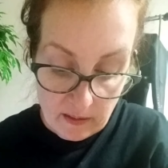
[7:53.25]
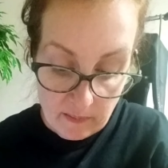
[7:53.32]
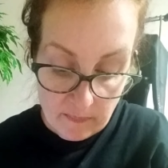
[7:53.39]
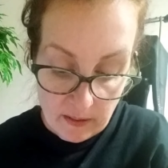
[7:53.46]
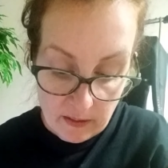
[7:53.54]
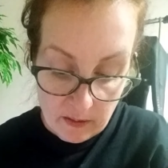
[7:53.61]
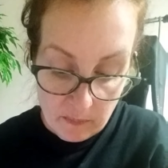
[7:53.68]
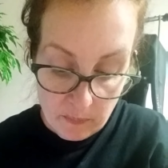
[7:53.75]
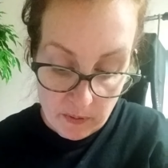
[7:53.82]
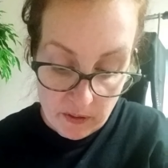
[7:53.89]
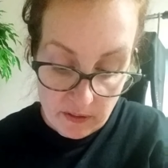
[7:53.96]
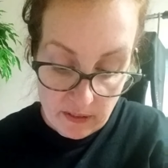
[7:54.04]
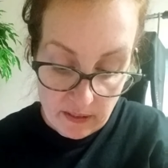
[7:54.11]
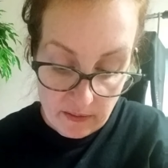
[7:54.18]
I'm not going to
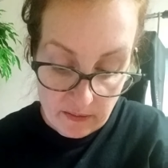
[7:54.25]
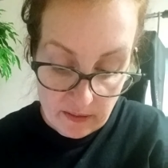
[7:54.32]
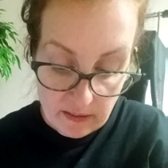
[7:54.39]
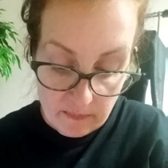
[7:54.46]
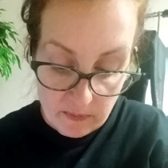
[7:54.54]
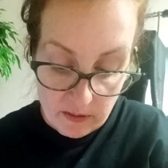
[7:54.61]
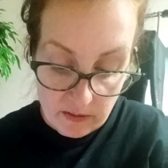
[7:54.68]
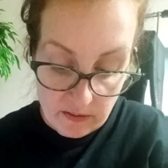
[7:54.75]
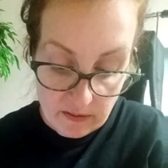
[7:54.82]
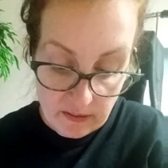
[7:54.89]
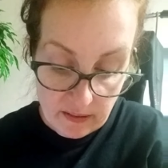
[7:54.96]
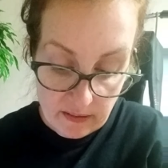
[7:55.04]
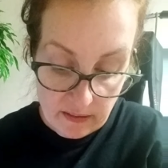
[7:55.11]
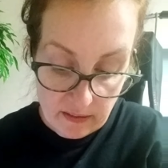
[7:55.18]
push it down yet. I'm just
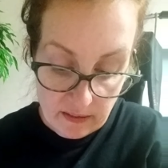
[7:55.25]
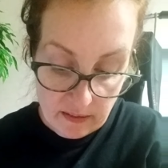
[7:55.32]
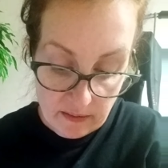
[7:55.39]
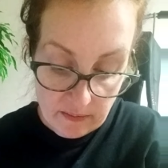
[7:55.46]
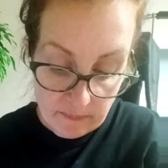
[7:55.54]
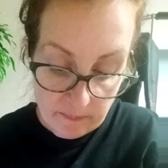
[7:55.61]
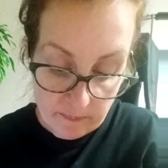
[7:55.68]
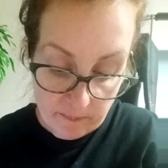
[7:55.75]
setting it there.